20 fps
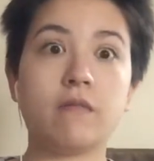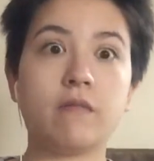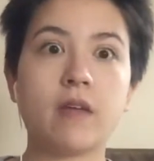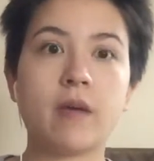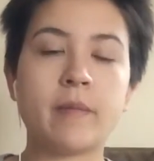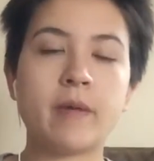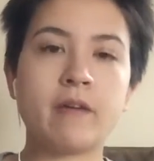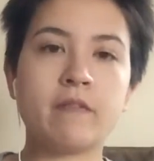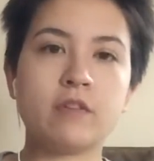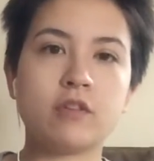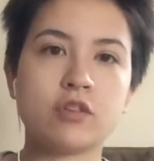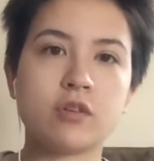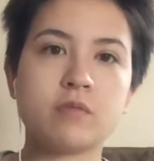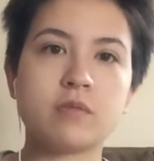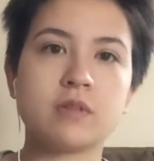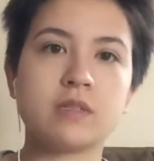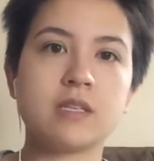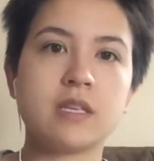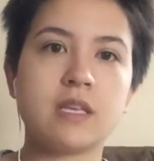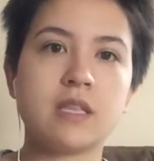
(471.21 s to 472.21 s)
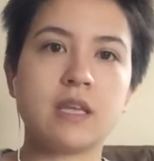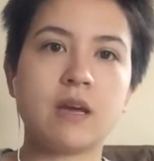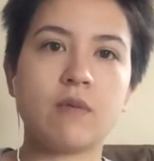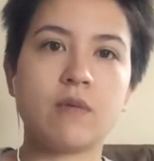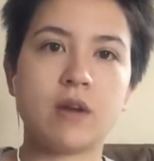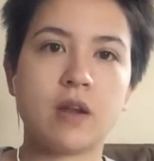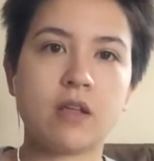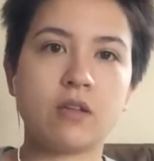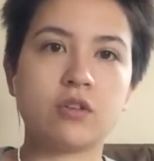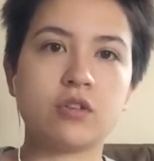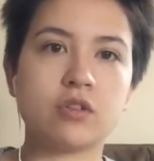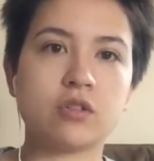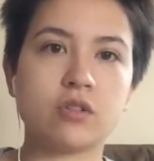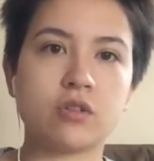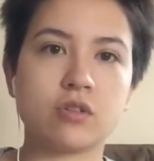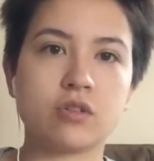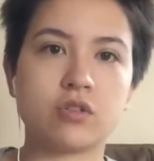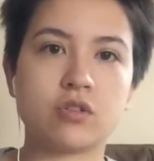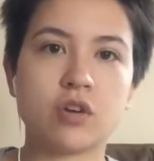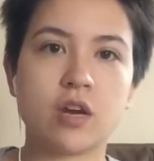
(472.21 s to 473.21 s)
I'm having trouble seeing that when I just
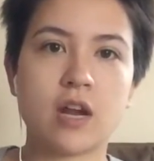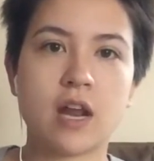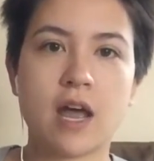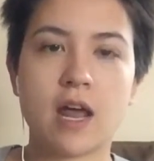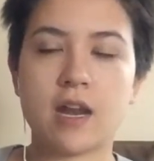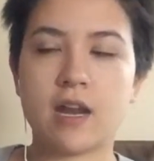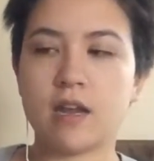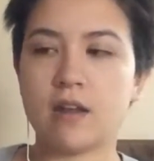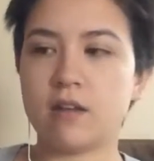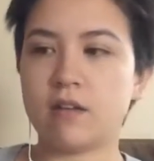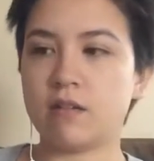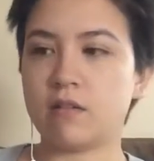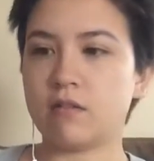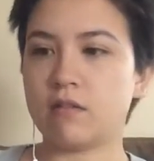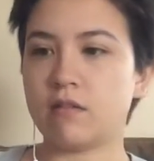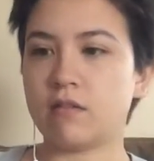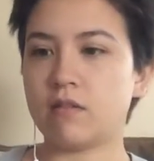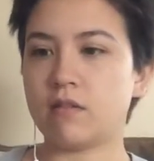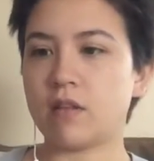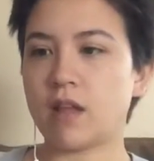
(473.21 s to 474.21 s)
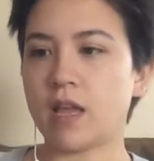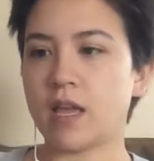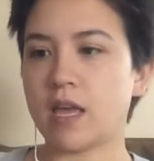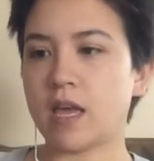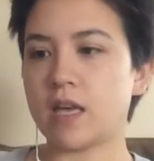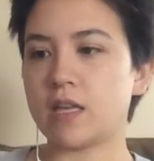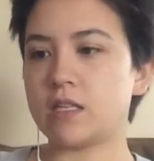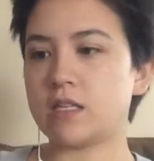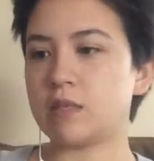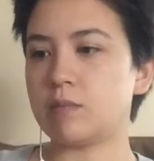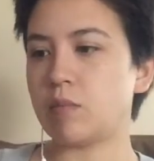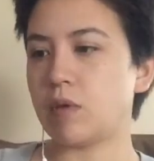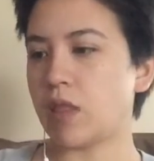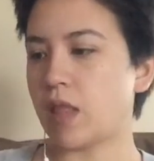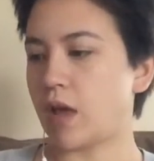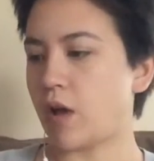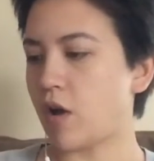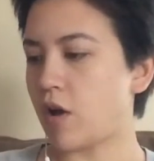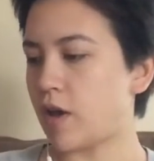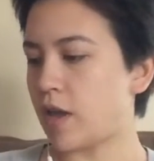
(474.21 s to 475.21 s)
look straight at it, I guess. But
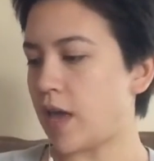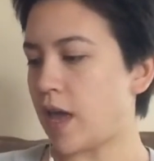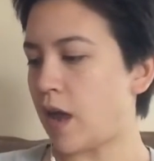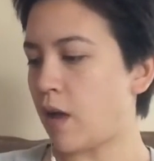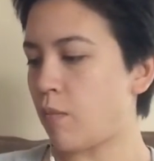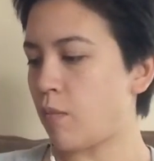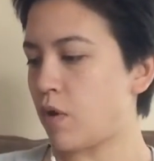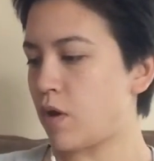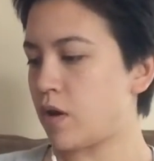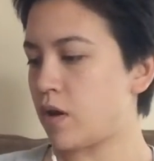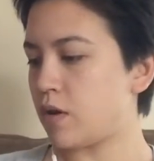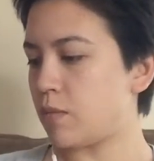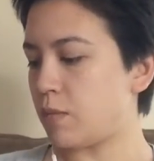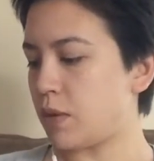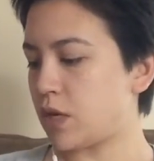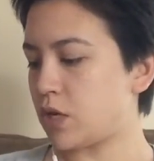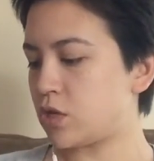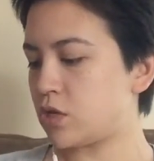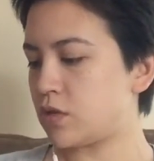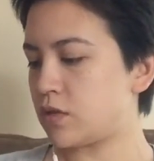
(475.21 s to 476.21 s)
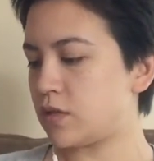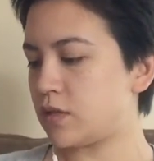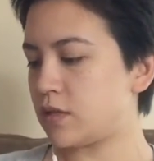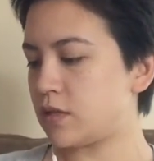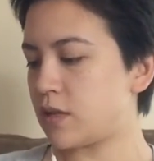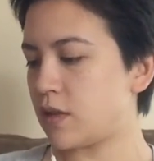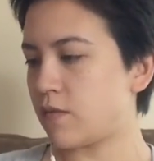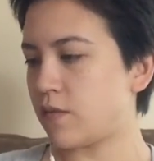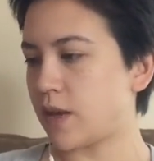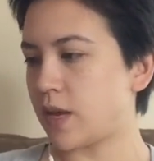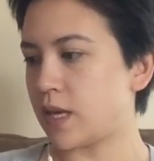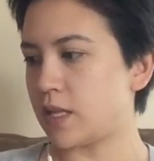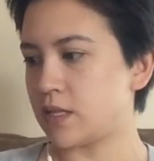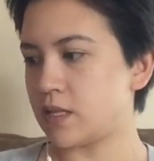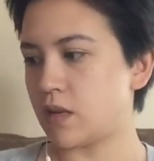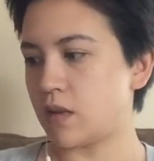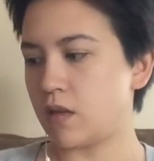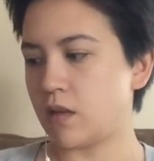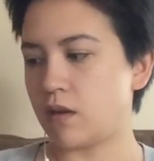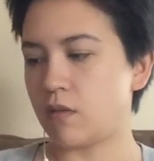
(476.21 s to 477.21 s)
like on camera and pictures and stuff, I can
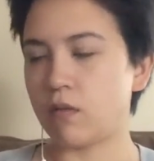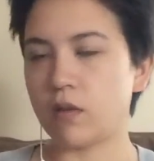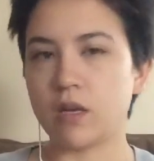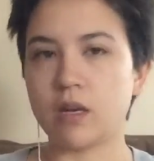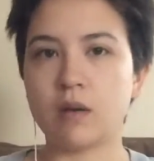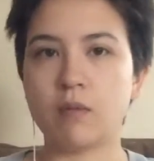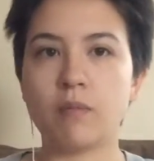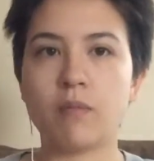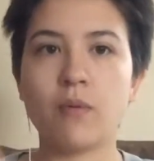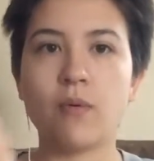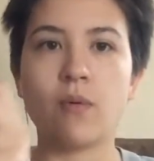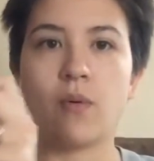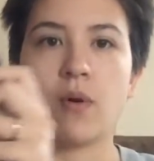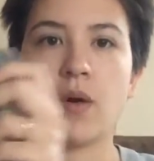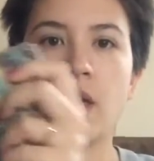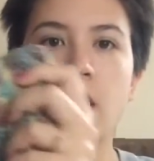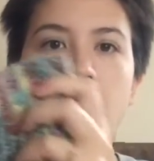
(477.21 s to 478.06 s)
tell that it really did pull.